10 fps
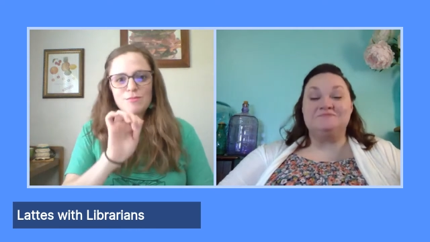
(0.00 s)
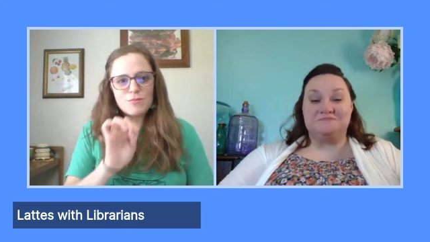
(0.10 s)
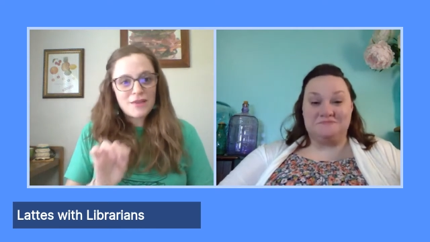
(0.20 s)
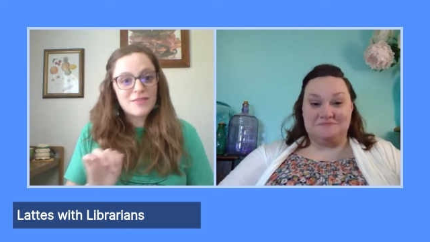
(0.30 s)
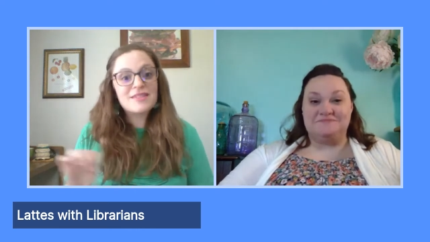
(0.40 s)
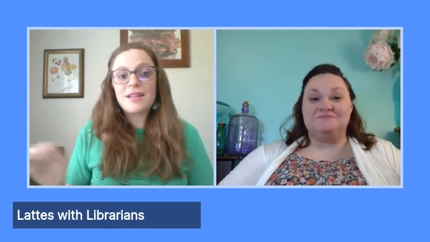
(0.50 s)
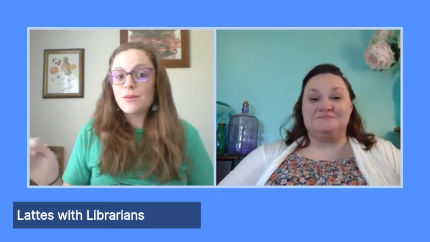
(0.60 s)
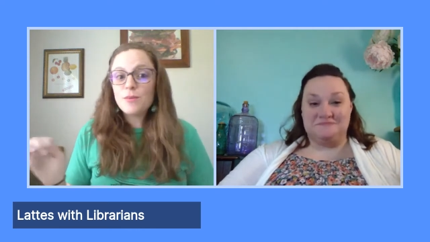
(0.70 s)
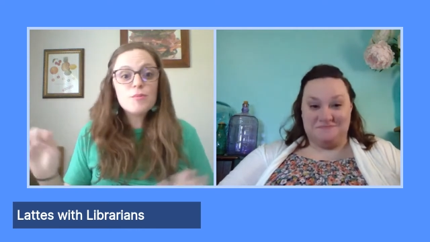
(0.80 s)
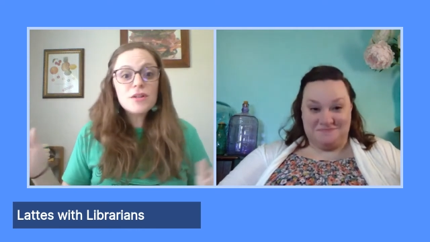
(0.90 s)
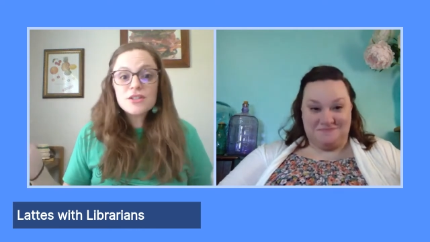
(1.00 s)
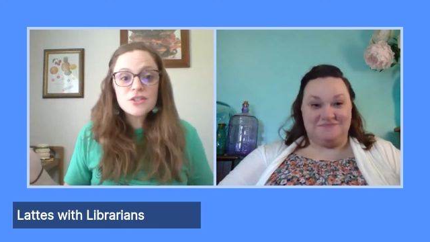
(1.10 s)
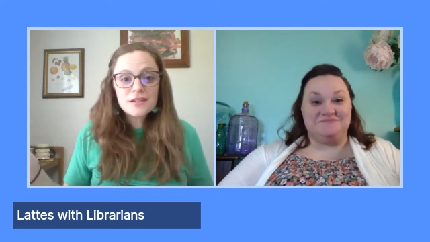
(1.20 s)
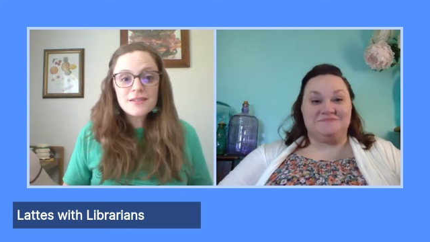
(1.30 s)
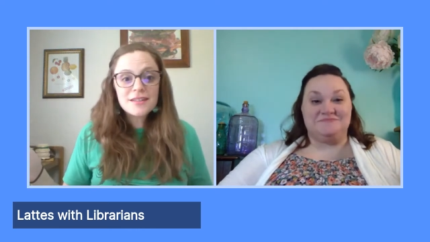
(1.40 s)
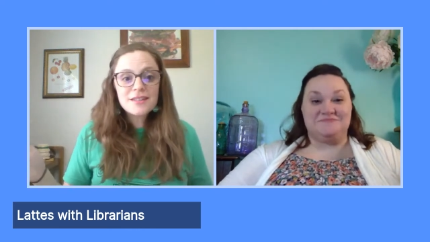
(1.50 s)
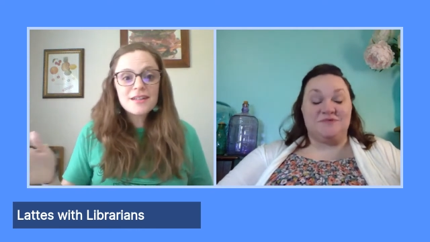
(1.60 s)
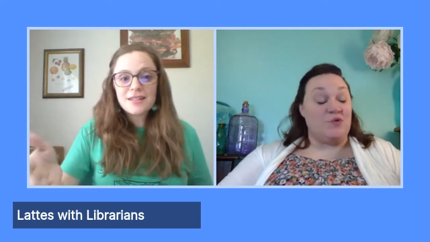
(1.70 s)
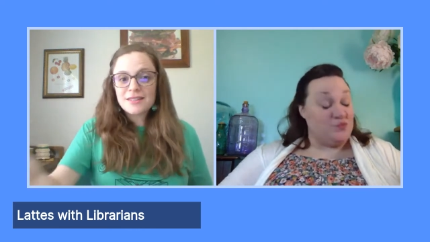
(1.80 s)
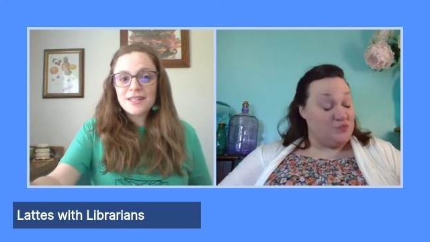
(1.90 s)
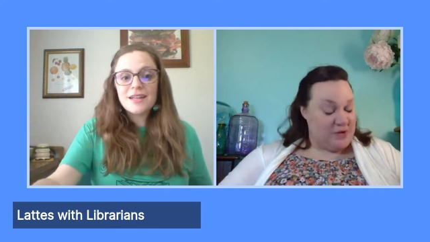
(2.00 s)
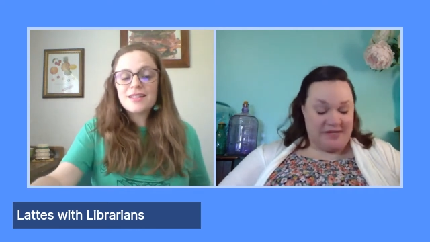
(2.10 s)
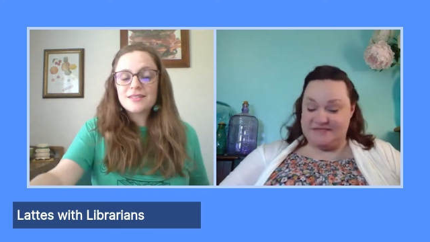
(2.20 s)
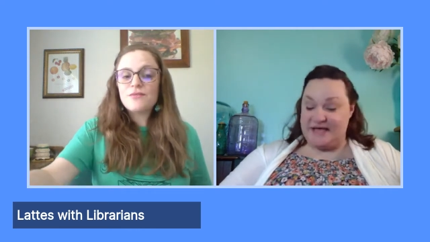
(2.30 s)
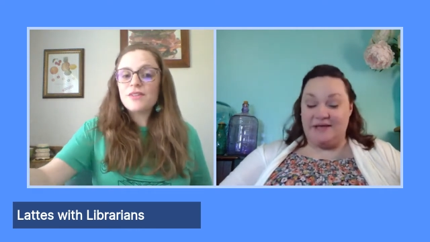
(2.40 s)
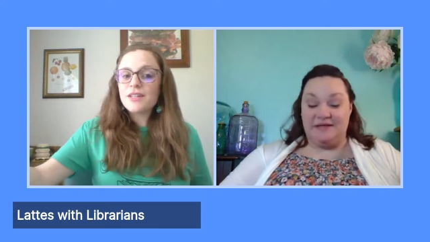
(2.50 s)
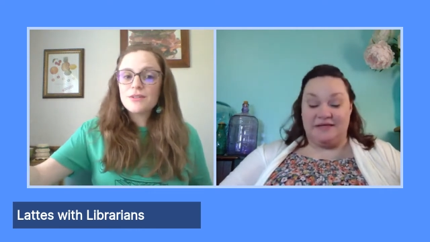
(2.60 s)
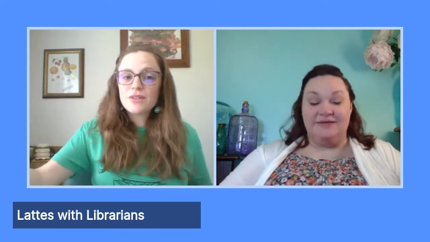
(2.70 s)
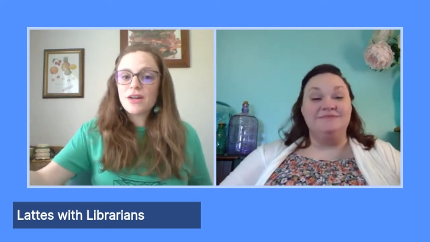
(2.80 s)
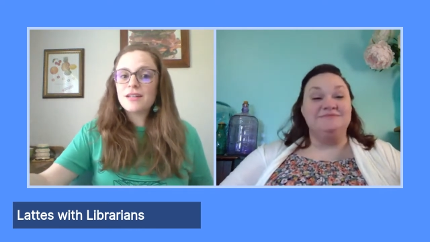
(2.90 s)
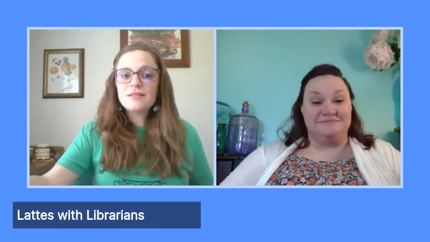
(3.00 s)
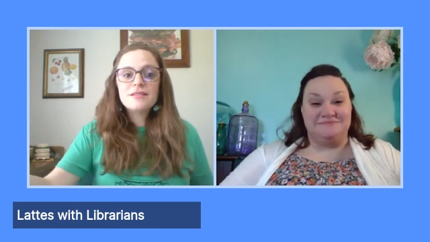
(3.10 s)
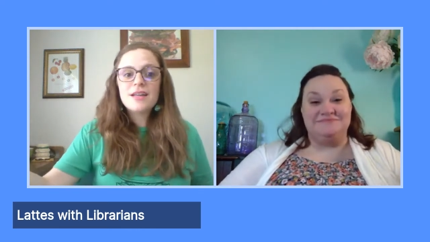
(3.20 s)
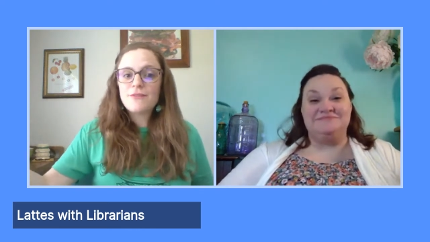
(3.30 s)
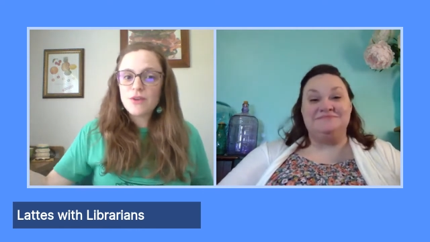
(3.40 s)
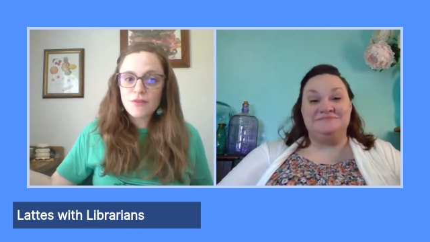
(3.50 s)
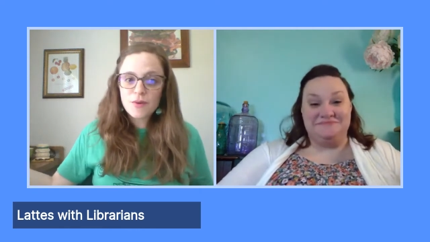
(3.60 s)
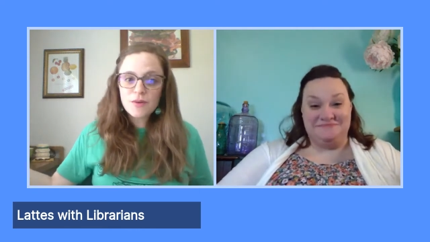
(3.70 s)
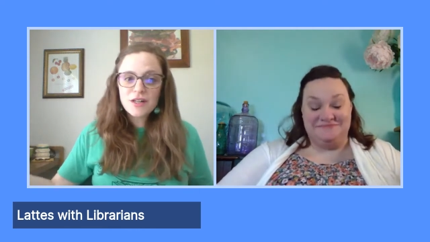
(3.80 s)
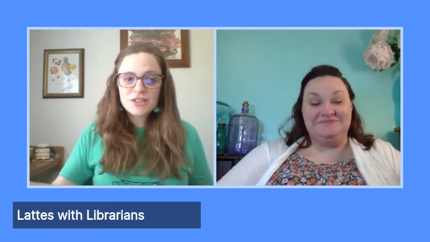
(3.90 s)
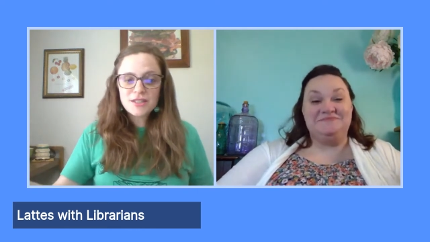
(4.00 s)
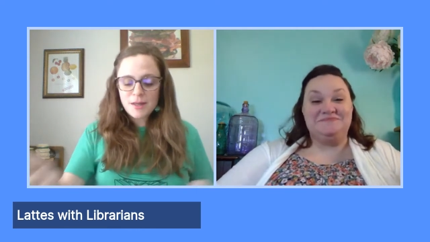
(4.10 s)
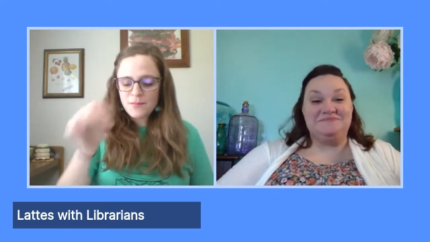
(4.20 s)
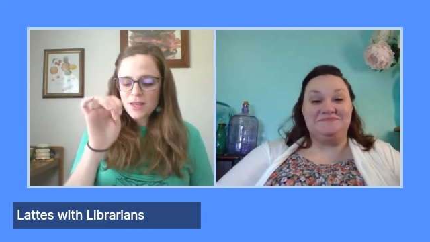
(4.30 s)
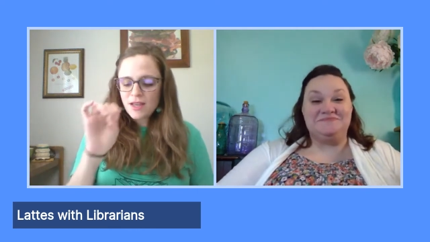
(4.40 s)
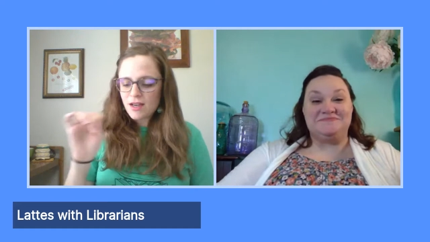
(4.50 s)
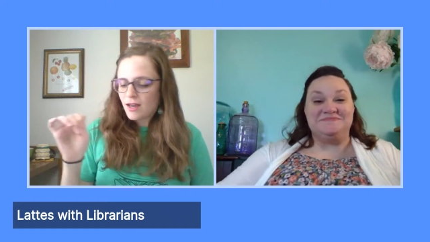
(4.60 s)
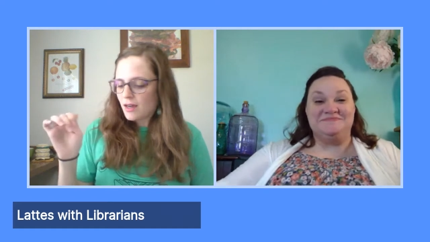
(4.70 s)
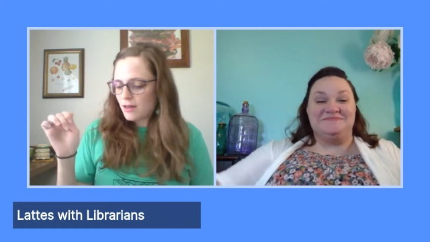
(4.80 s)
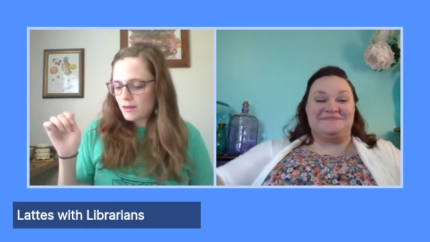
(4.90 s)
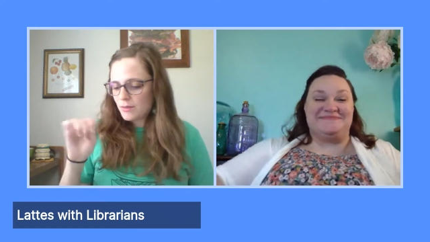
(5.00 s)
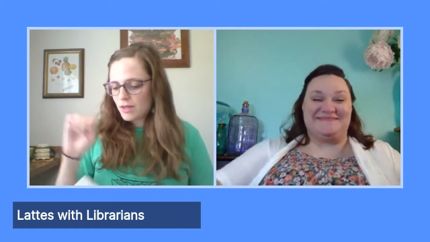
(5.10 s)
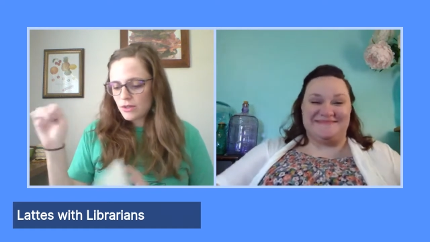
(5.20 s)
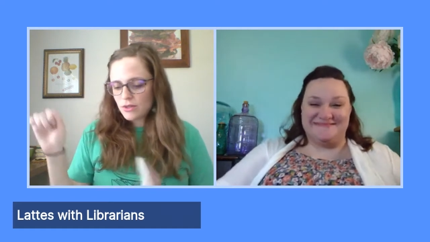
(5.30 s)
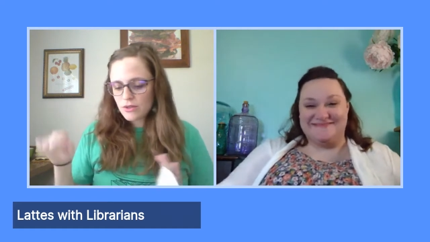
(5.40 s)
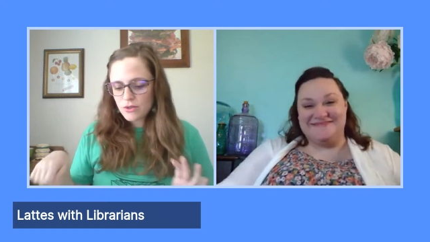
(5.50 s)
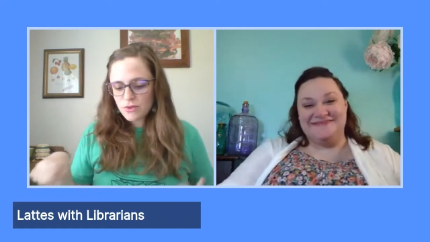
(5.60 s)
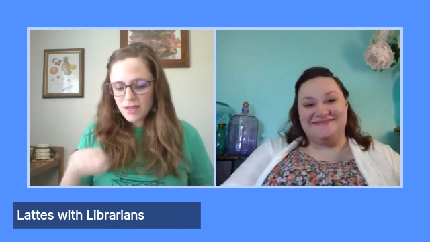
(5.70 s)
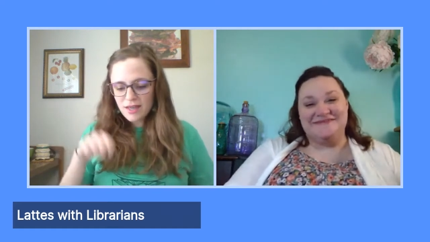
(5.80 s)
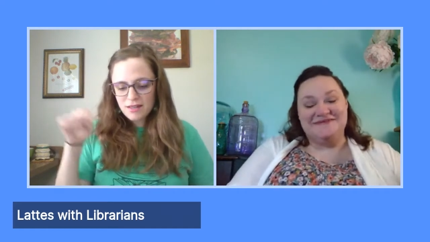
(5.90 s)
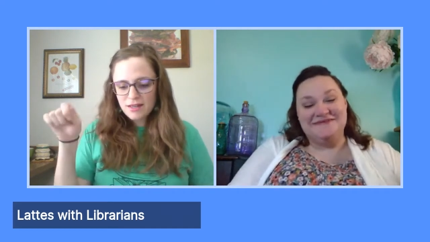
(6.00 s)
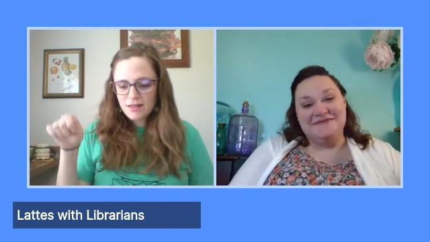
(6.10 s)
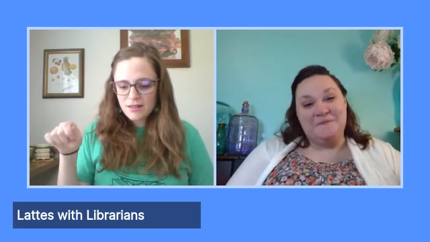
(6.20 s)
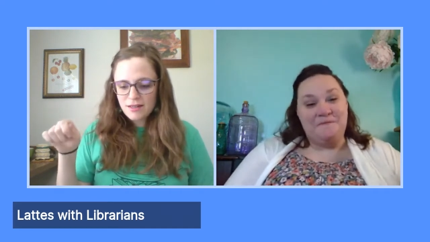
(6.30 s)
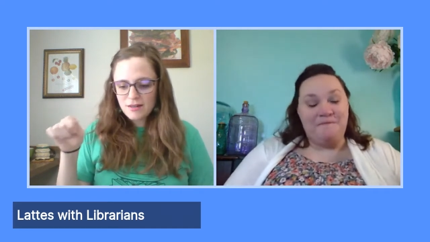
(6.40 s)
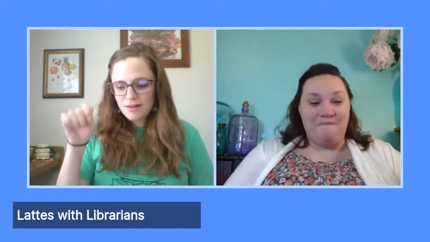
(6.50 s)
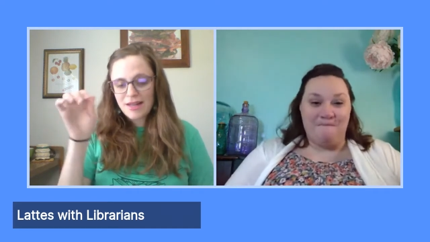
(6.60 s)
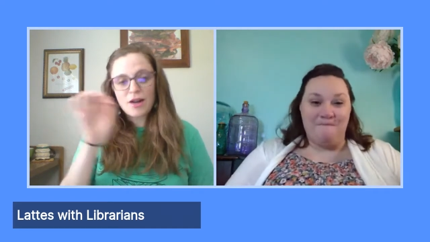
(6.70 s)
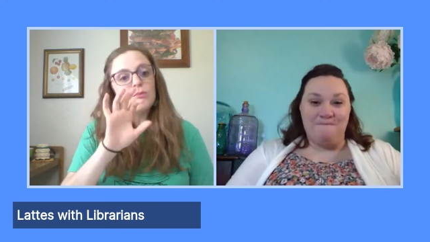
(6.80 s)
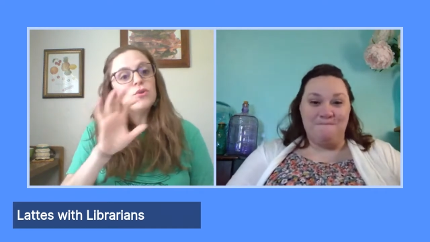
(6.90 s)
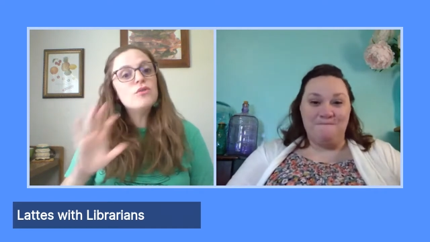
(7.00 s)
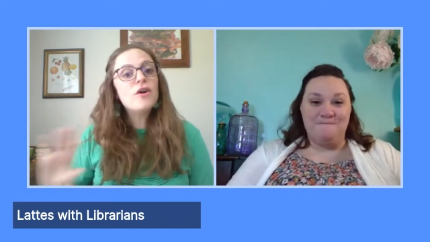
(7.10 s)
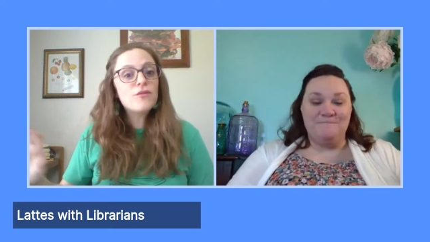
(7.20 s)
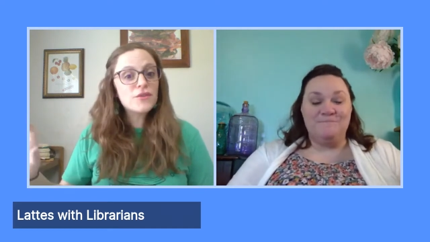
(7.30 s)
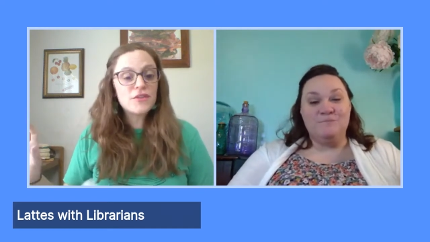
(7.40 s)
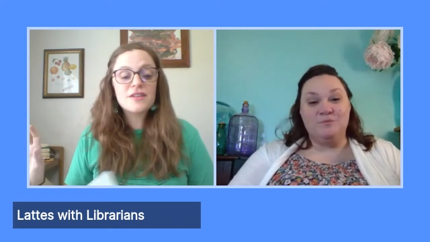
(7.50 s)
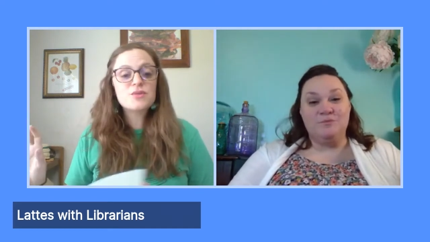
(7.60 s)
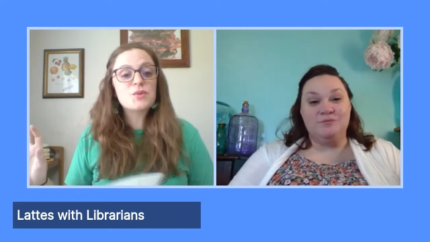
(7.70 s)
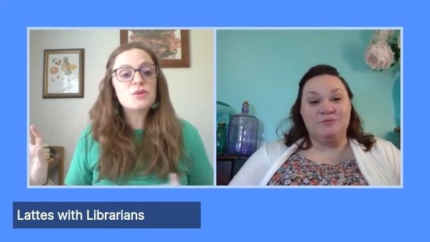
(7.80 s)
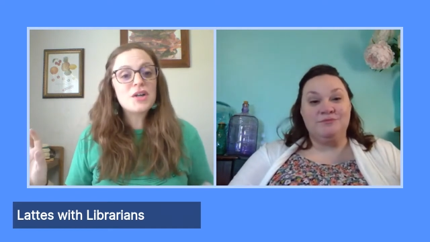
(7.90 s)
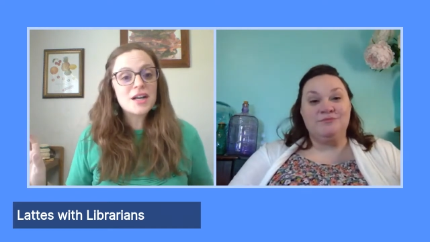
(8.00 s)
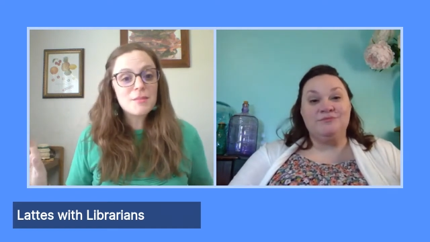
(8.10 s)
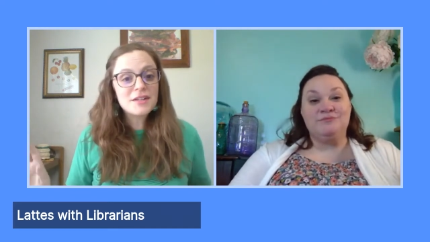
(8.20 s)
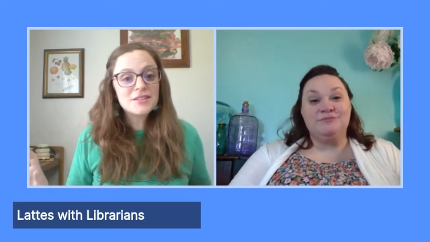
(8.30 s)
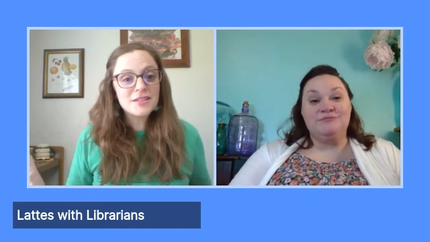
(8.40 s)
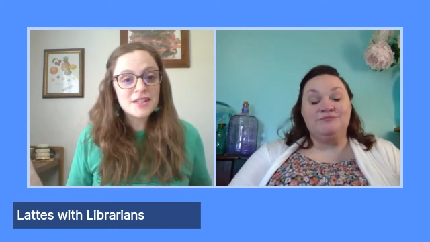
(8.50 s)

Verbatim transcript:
Speaker 1: it's like with bullet journaling, as Leah has exactly. done, if you ever want to watch them, um, you can then I'll move over the things we don't talk about till the